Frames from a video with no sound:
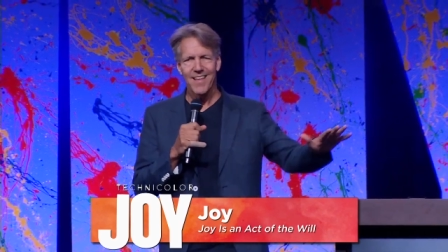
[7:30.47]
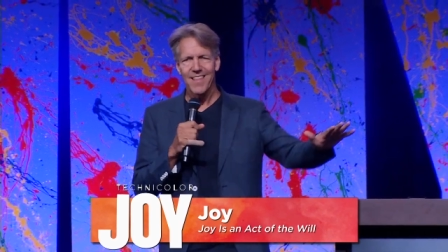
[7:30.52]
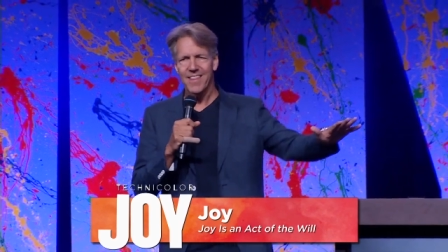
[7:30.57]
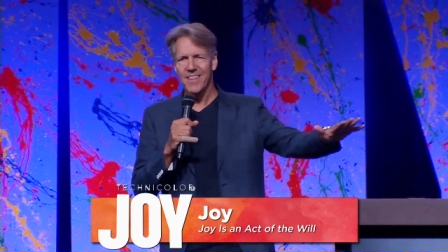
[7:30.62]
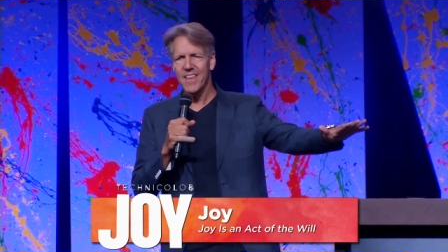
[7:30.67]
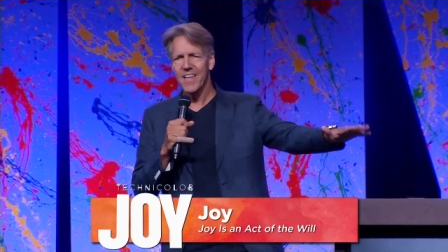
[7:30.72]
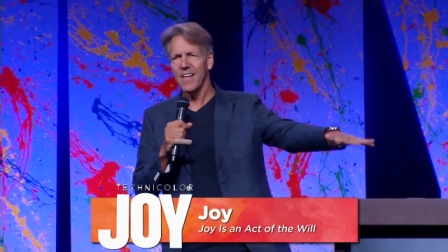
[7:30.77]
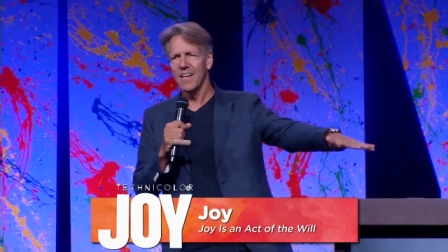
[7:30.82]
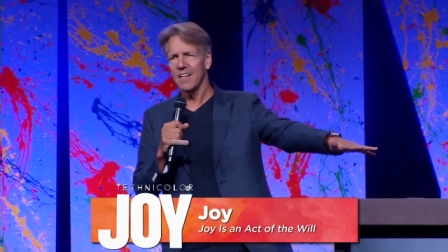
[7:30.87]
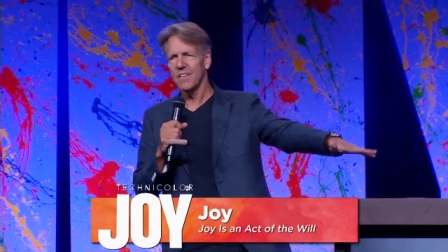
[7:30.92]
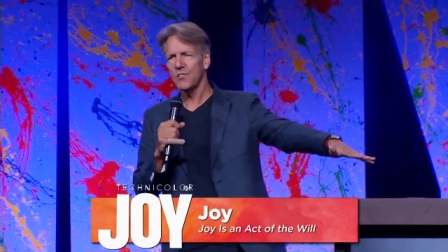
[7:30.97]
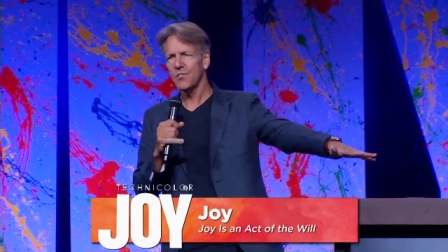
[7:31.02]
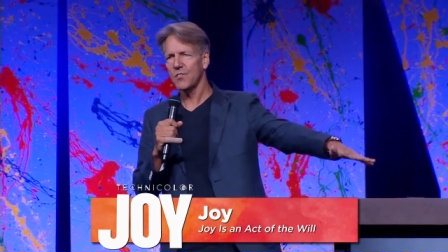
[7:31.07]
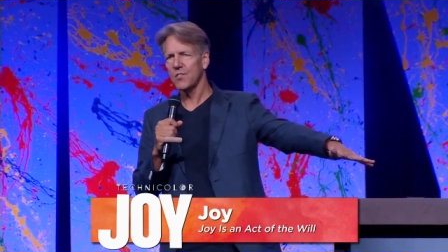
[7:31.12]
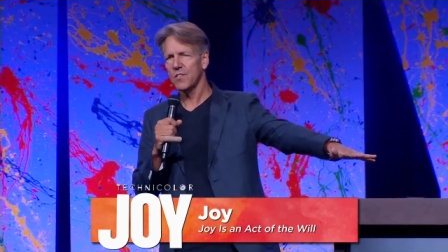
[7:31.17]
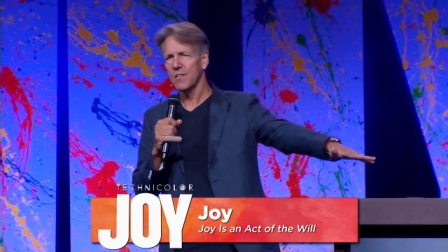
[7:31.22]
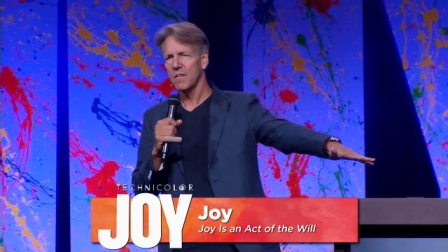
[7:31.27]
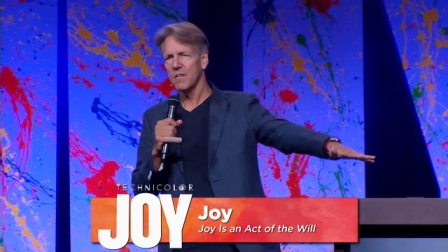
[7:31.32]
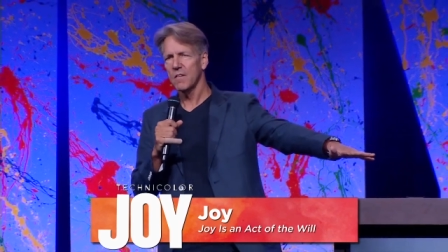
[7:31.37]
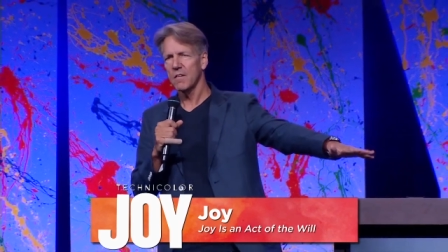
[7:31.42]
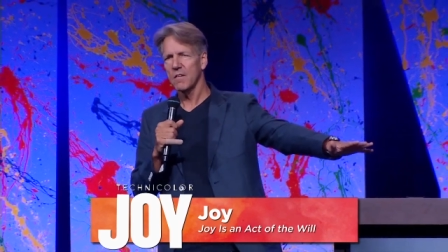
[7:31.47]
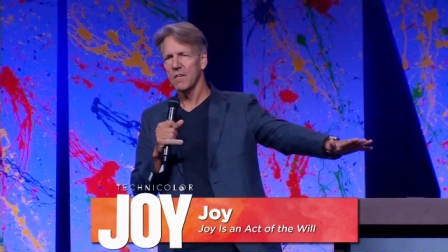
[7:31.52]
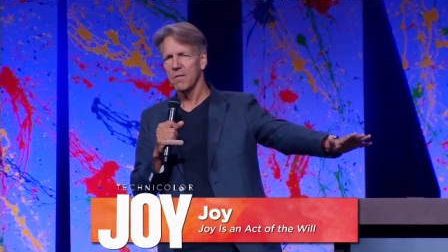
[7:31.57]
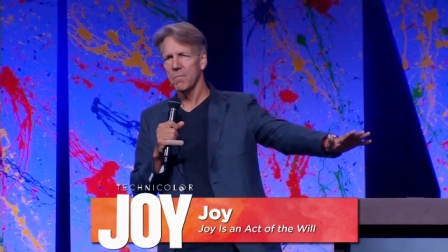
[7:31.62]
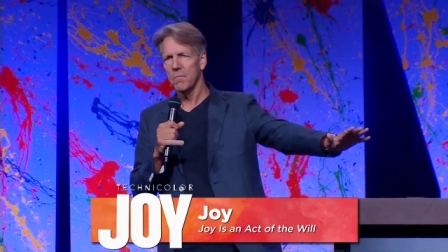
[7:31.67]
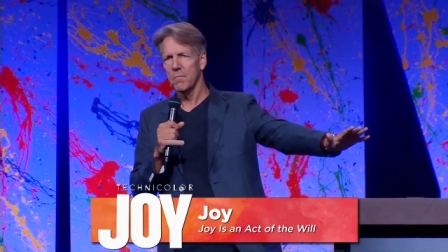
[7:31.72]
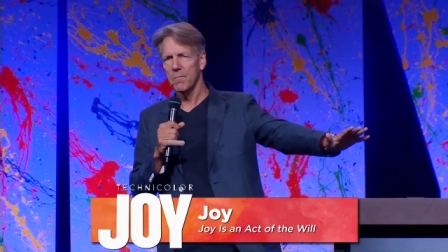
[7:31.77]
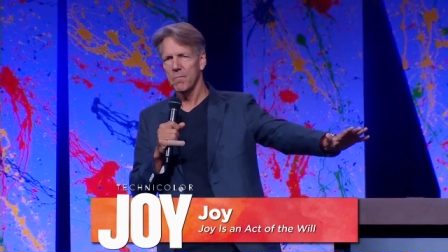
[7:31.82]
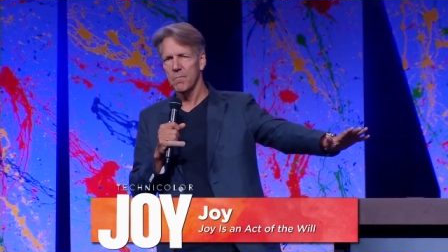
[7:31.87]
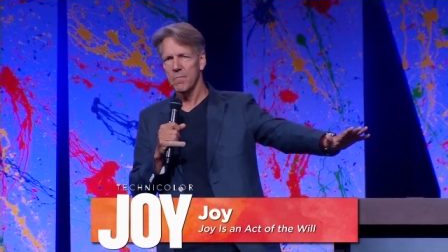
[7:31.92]
This
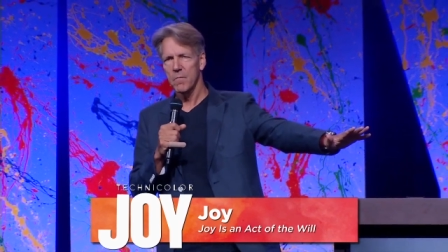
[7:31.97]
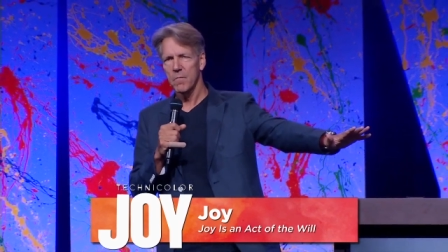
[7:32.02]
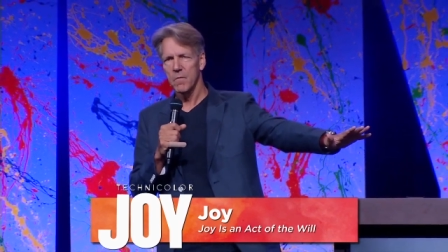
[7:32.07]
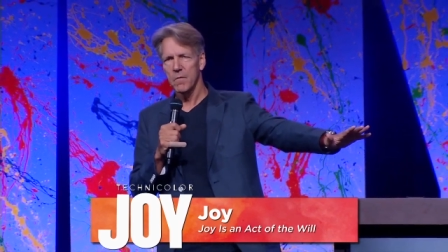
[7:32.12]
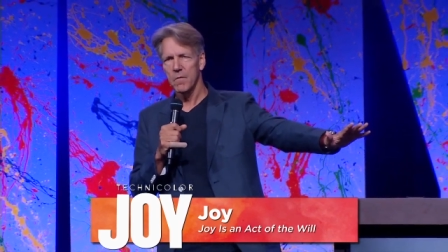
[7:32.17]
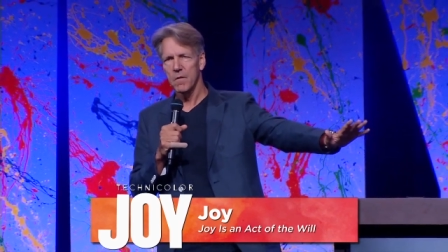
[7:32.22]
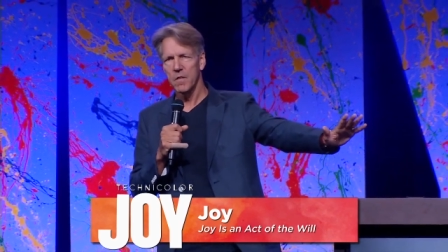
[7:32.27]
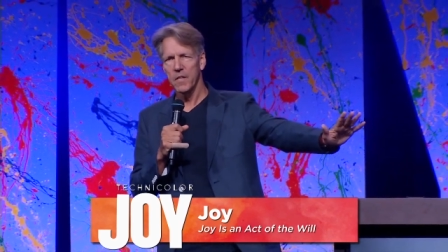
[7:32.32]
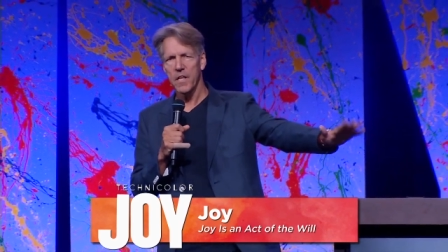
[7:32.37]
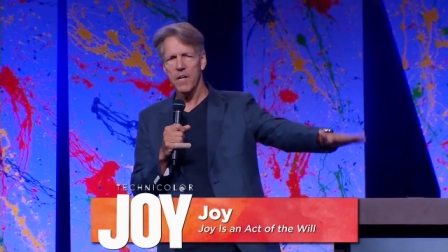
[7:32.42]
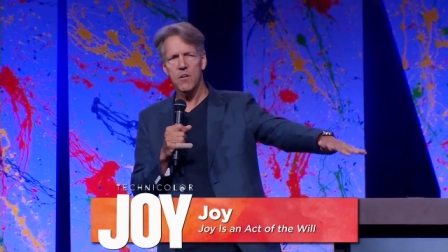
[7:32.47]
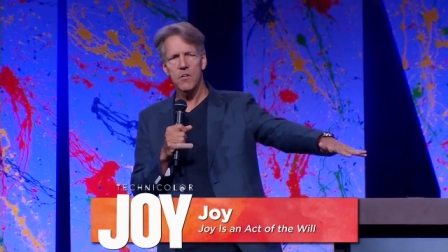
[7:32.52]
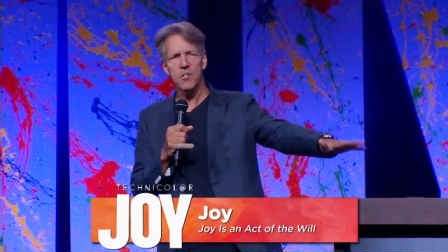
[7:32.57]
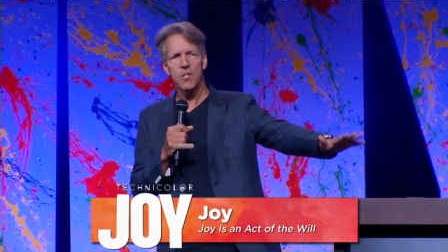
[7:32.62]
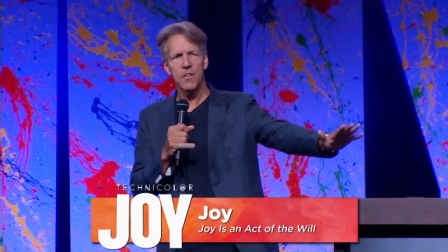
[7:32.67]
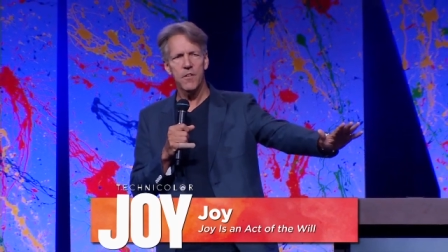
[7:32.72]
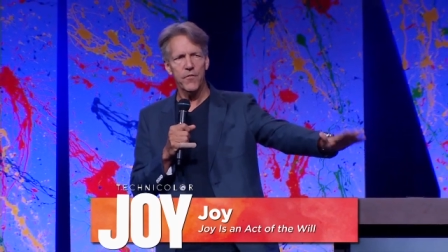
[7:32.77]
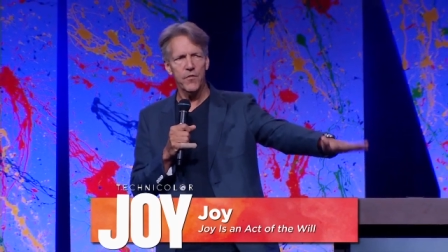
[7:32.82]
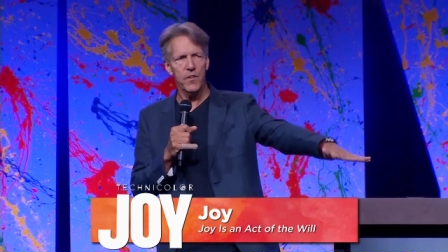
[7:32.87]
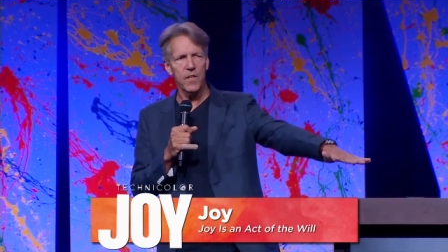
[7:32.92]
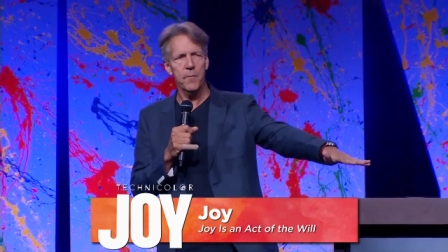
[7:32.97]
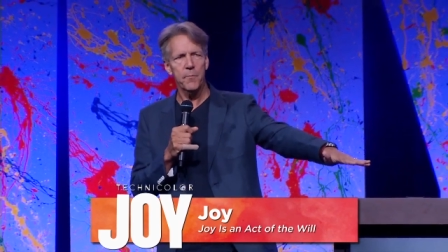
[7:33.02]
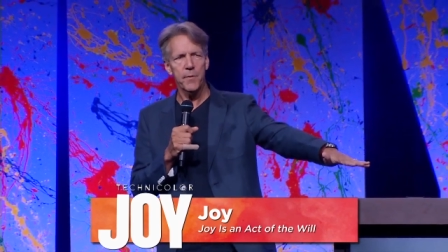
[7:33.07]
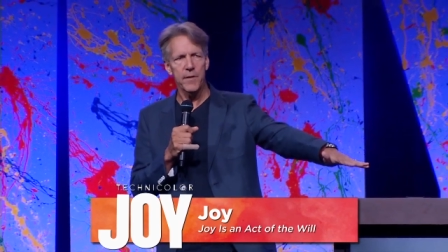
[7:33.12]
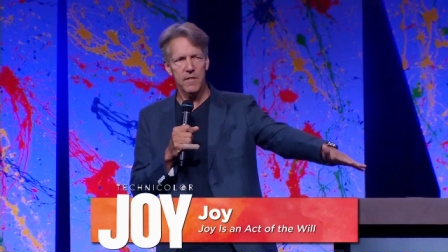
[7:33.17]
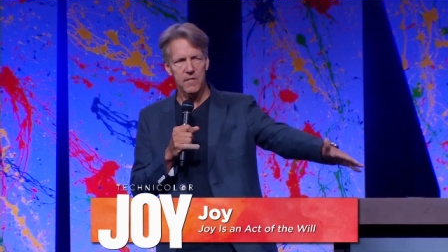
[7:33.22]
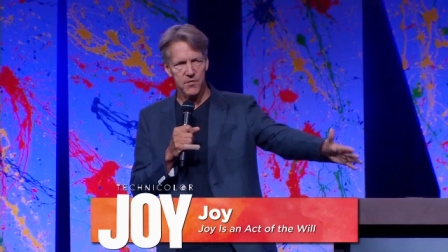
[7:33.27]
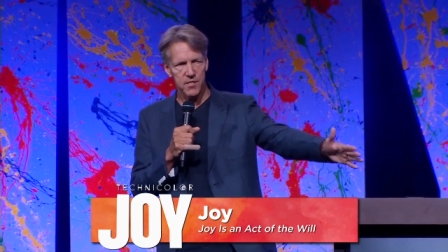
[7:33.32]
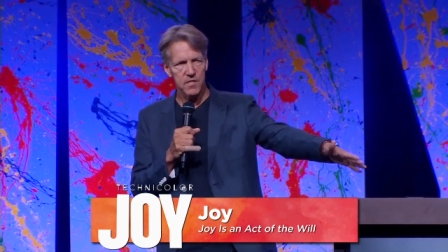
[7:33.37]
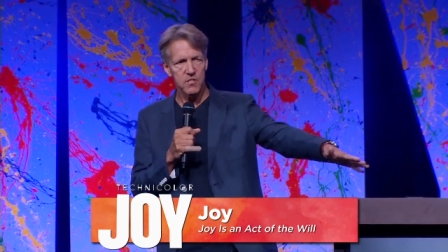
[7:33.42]
letter to the
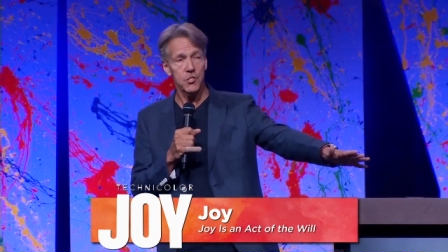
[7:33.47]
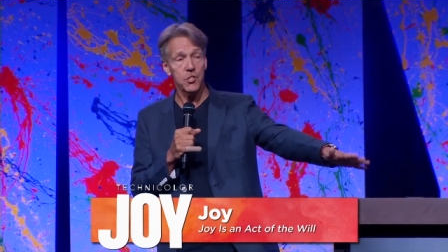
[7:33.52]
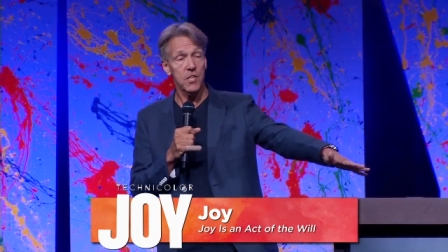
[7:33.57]
Philippians is